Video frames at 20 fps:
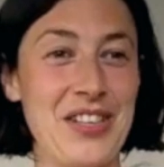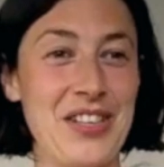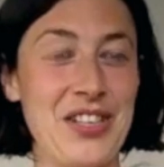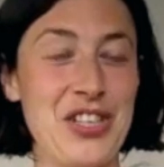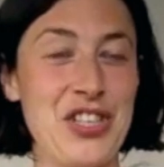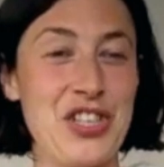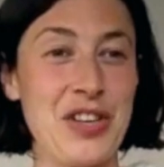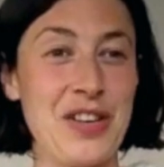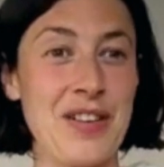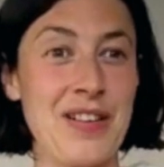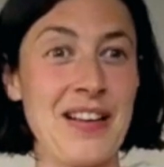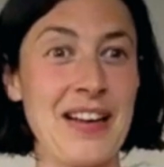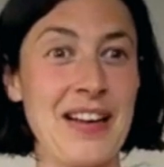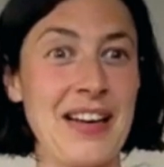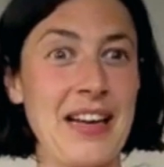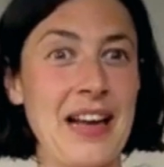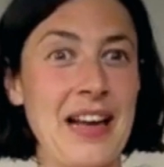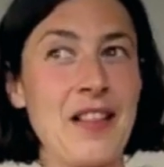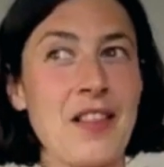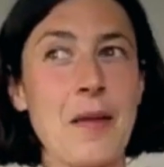Just
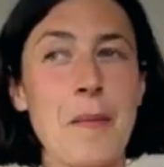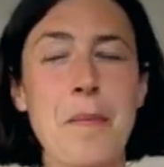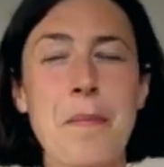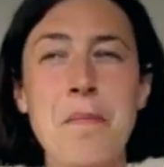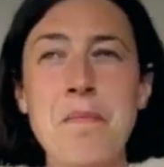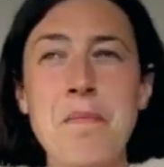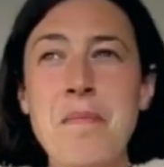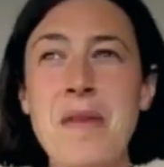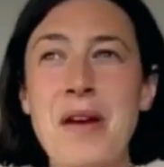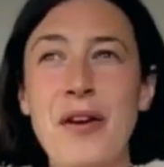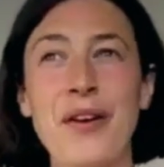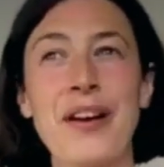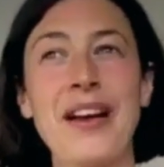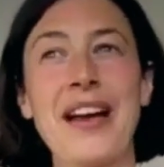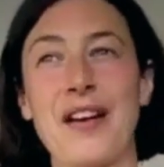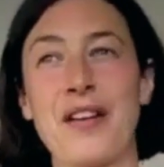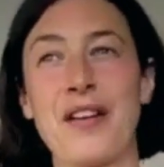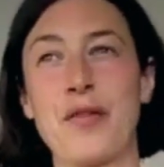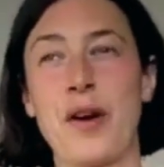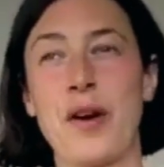like, and the
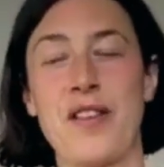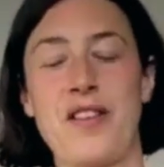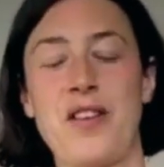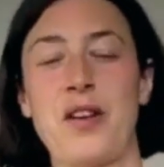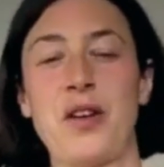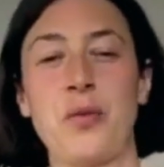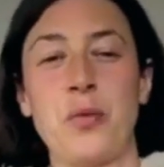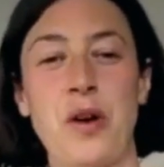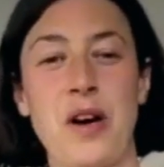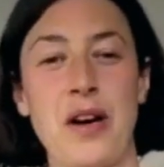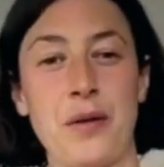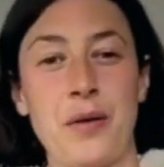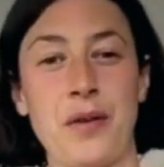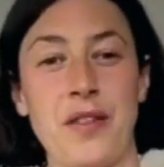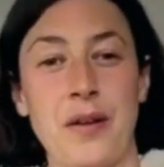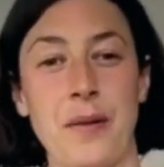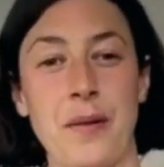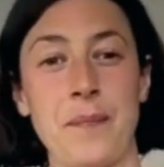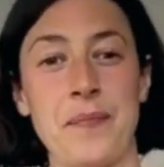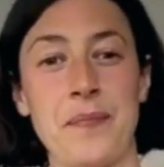myriad of ways you can work with
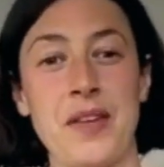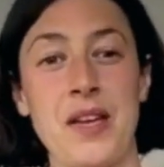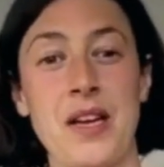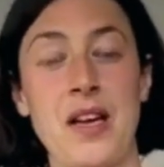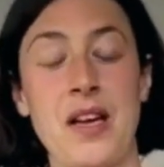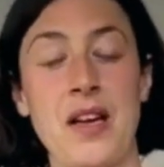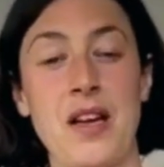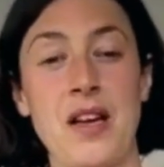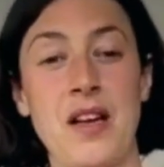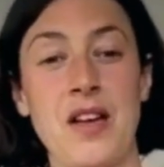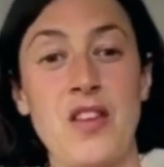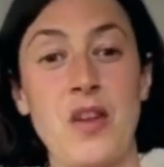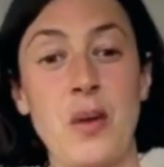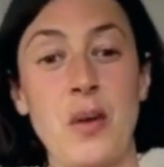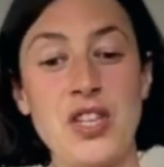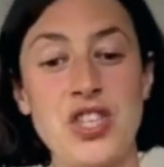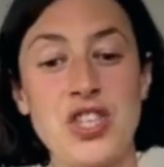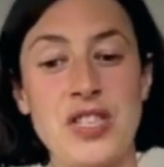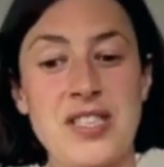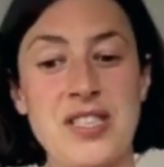them. So
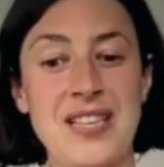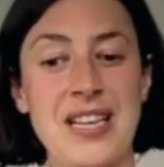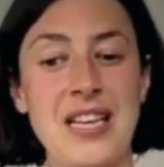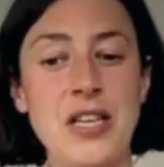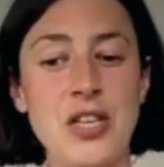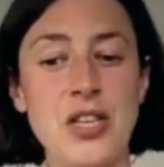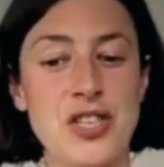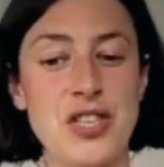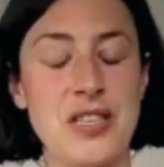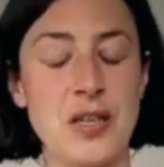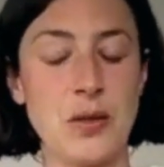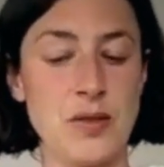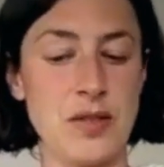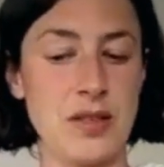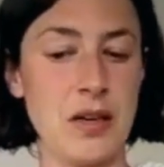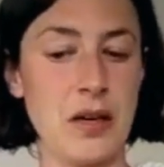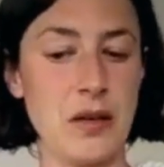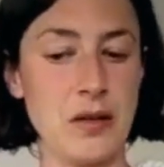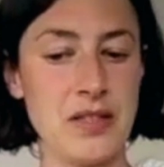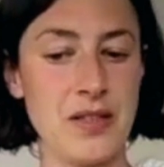it just teaches you to
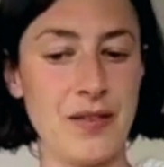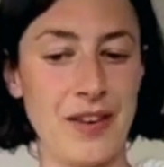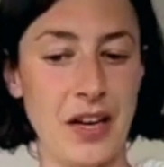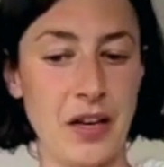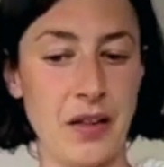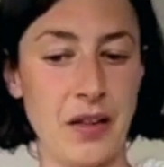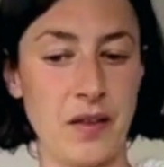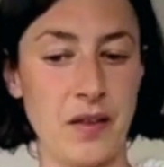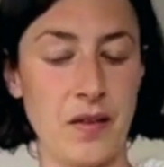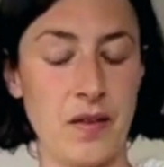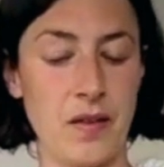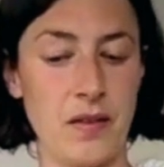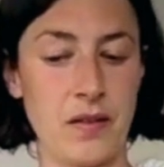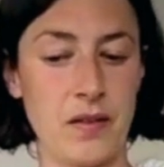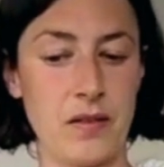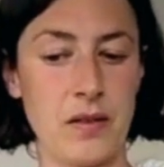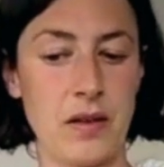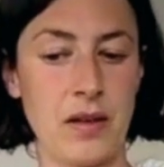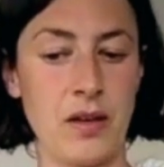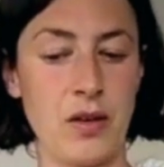cultivate this
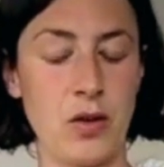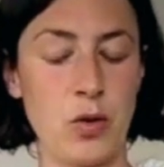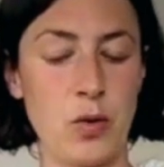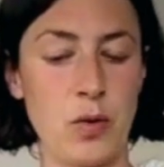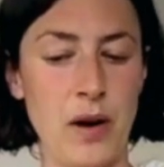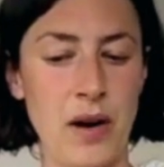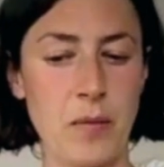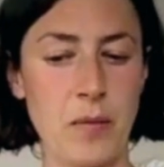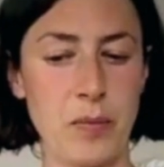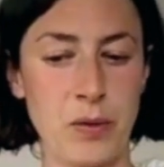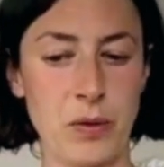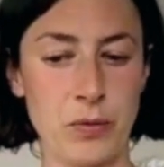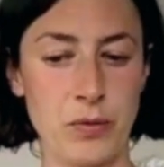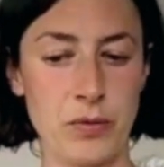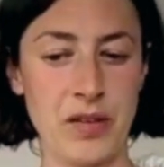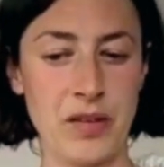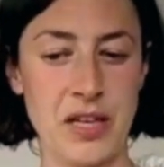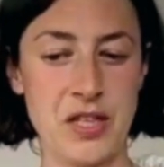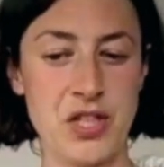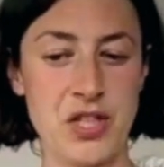incredible
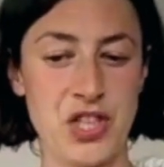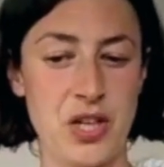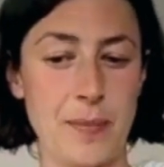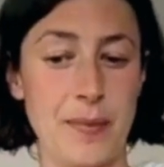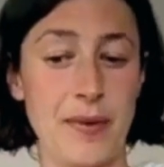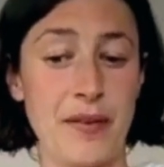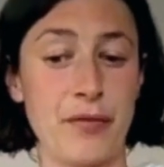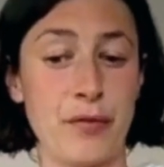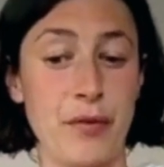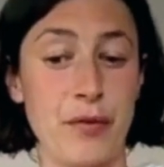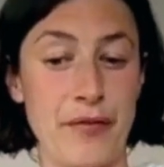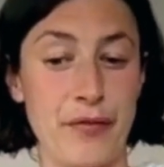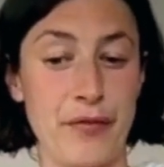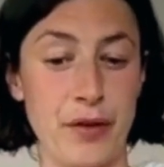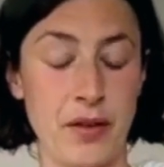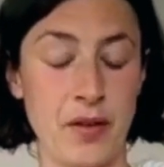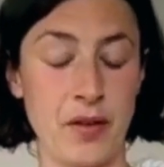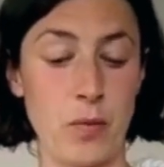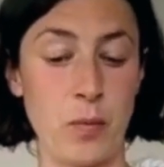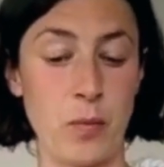relationship of
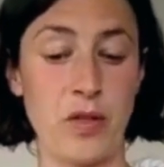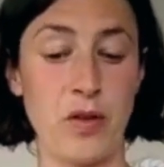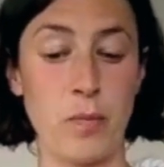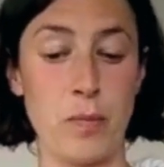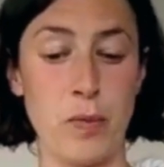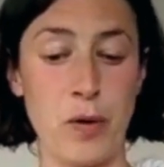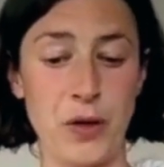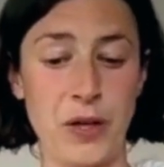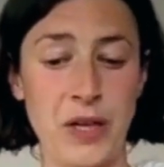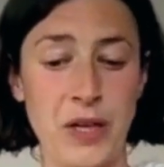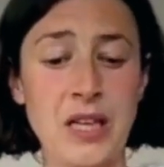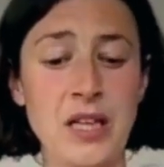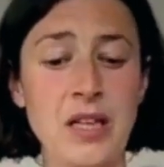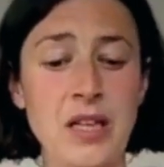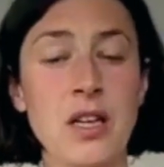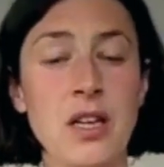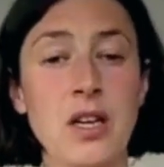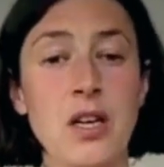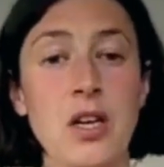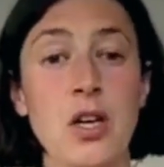reverence with your body,
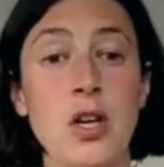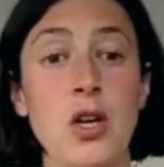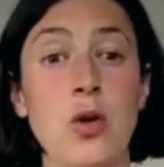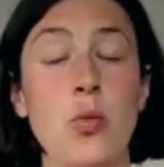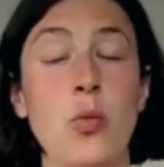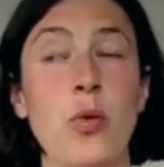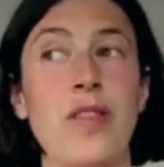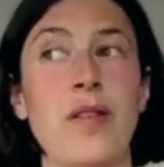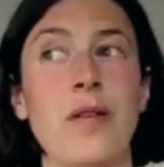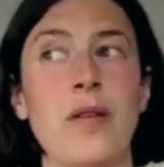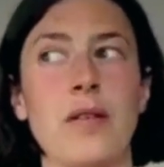with